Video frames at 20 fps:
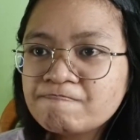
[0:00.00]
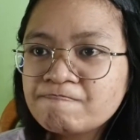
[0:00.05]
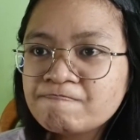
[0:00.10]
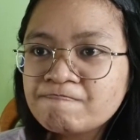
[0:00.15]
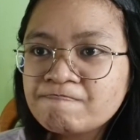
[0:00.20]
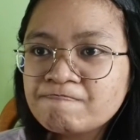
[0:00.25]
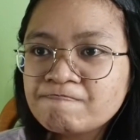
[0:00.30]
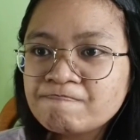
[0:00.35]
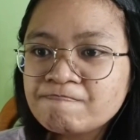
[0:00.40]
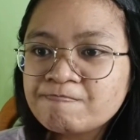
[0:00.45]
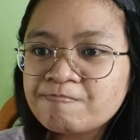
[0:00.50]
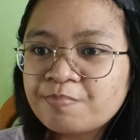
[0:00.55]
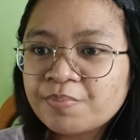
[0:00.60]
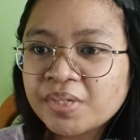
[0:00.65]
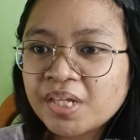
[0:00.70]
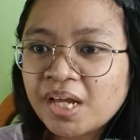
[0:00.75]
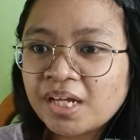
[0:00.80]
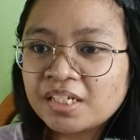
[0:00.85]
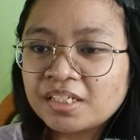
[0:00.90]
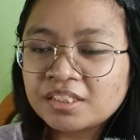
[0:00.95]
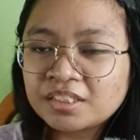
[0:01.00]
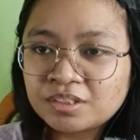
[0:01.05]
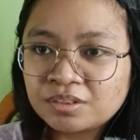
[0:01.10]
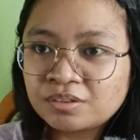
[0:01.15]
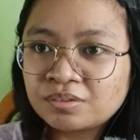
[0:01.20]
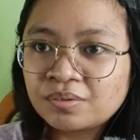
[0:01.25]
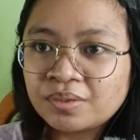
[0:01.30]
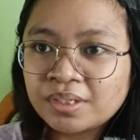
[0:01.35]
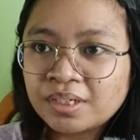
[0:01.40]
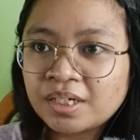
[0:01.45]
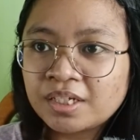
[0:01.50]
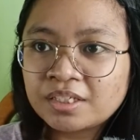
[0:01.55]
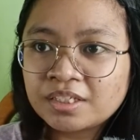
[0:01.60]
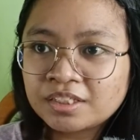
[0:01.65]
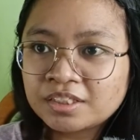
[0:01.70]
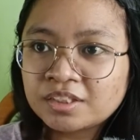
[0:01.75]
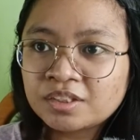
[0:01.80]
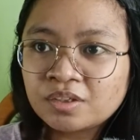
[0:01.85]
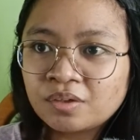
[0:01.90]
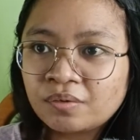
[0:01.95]
Yeah, he's doing it.
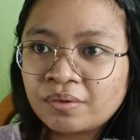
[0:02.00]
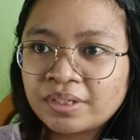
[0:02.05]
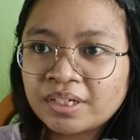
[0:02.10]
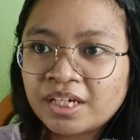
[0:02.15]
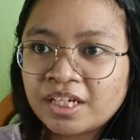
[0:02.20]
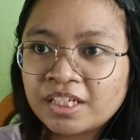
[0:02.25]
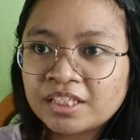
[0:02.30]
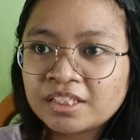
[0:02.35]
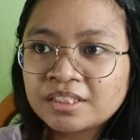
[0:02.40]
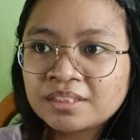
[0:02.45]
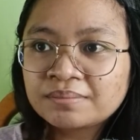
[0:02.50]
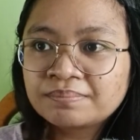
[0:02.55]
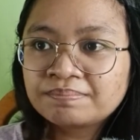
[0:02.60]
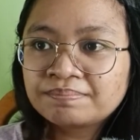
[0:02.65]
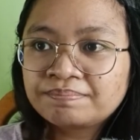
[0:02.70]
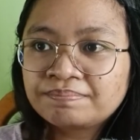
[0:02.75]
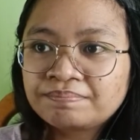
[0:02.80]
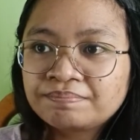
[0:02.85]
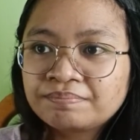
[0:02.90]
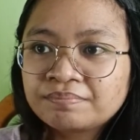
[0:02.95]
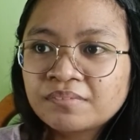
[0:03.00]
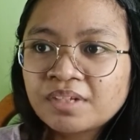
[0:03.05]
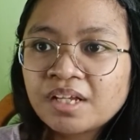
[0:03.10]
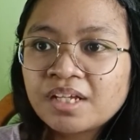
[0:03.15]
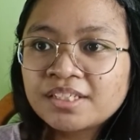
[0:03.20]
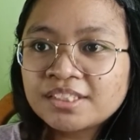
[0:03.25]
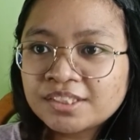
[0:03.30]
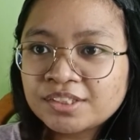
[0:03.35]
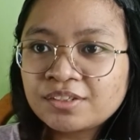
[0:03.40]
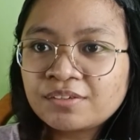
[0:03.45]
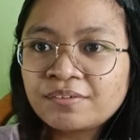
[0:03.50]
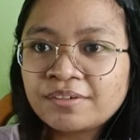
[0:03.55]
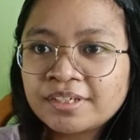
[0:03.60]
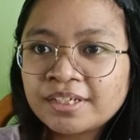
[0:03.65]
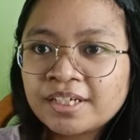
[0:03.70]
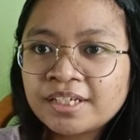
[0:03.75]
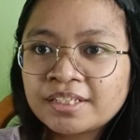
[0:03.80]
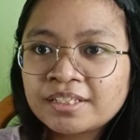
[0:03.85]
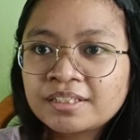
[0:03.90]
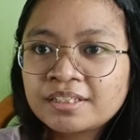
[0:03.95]
He's doing it. He's
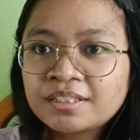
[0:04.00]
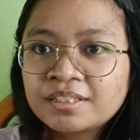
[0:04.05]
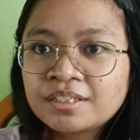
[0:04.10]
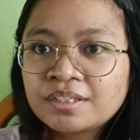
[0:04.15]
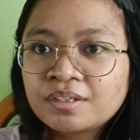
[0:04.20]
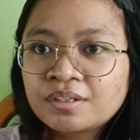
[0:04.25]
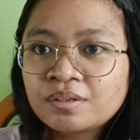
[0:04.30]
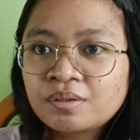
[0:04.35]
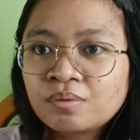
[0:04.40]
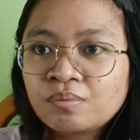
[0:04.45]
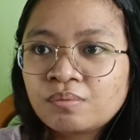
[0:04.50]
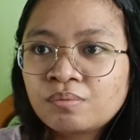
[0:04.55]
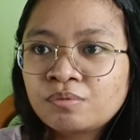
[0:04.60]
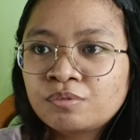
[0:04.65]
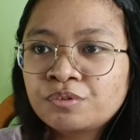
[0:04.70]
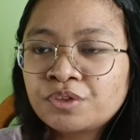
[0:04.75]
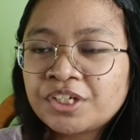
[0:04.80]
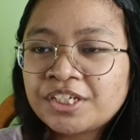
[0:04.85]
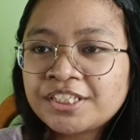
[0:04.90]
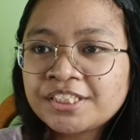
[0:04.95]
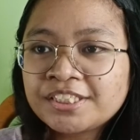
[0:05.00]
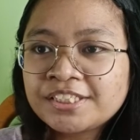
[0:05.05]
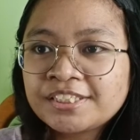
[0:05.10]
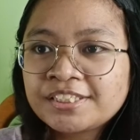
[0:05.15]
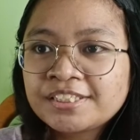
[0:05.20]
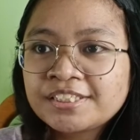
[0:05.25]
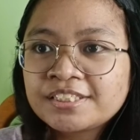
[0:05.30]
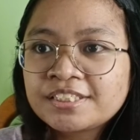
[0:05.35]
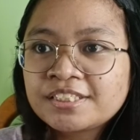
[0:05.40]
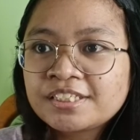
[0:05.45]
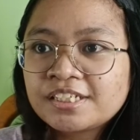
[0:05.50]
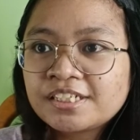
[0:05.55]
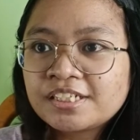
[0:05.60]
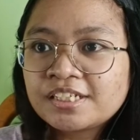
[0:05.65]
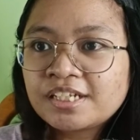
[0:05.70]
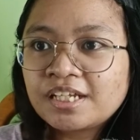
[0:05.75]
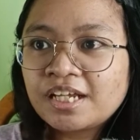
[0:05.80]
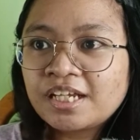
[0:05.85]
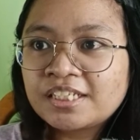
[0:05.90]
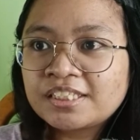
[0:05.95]
doing it. What
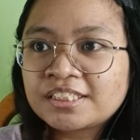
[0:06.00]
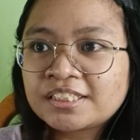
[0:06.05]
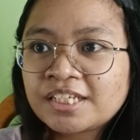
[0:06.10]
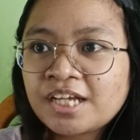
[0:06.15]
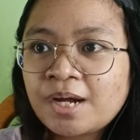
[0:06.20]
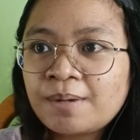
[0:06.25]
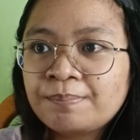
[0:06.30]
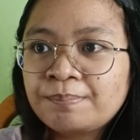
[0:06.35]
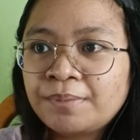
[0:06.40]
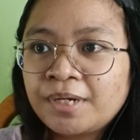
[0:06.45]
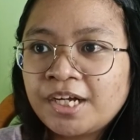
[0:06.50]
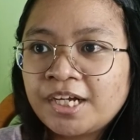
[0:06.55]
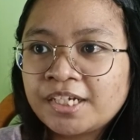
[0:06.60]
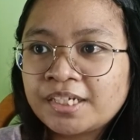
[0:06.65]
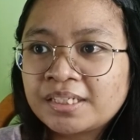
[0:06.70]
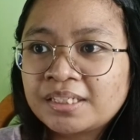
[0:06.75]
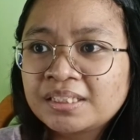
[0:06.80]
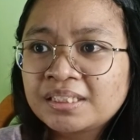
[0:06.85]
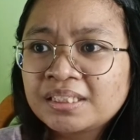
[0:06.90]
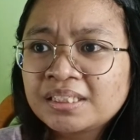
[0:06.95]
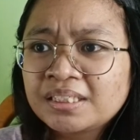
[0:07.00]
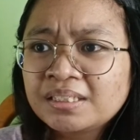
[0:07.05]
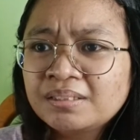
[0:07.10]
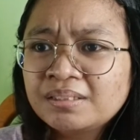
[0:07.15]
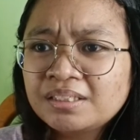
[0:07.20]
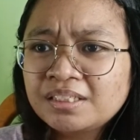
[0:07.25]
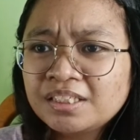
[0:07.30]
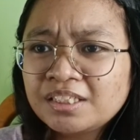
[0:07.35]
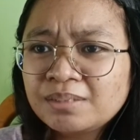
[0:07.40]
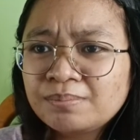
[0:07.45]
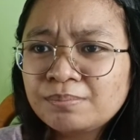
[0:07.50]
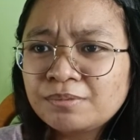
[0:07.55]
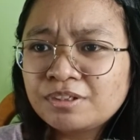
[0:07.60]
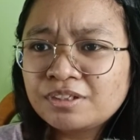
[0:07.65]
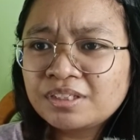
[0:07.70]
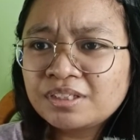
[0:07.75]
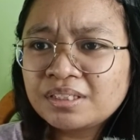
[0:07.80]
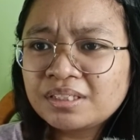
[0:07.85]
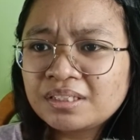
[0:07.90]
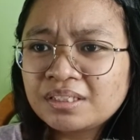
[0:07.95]
a scumbag. Oh,
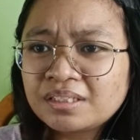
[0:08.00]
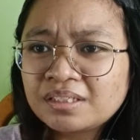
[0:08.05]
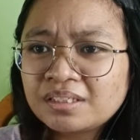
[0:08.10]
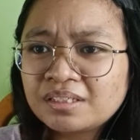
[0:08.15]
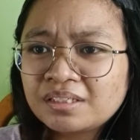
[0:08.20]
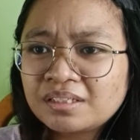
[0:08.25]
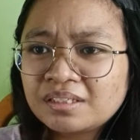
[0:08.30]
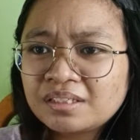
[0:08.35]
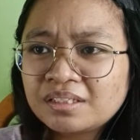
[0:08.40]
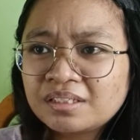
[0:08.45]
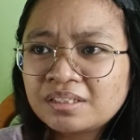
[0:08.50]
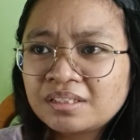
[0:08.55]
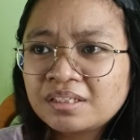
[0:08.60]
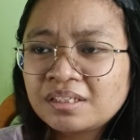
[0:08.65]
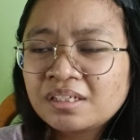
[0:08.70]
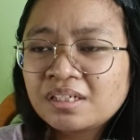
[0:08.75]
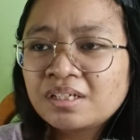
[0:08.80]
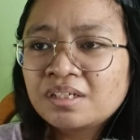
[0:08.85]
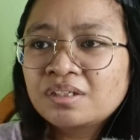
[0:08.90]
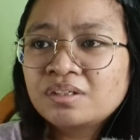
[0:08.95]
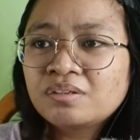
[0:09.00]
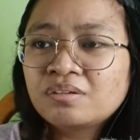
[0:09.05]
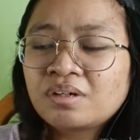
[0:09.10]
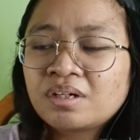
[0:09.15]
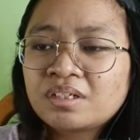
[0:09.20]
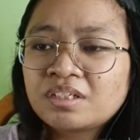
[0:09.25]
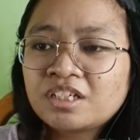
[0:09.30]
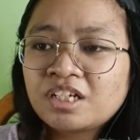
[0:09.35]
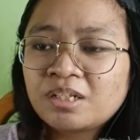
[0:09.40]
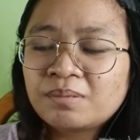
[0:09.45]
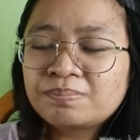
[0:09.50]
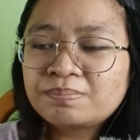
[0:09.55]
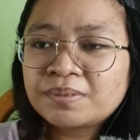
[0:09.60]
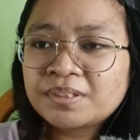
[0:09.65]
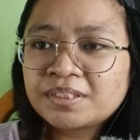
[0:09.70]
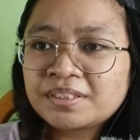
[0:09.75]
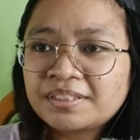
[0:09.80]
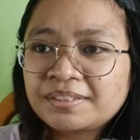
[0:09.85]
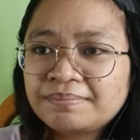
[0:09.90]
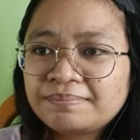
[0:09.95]
Iemon. Oh, you can't help it.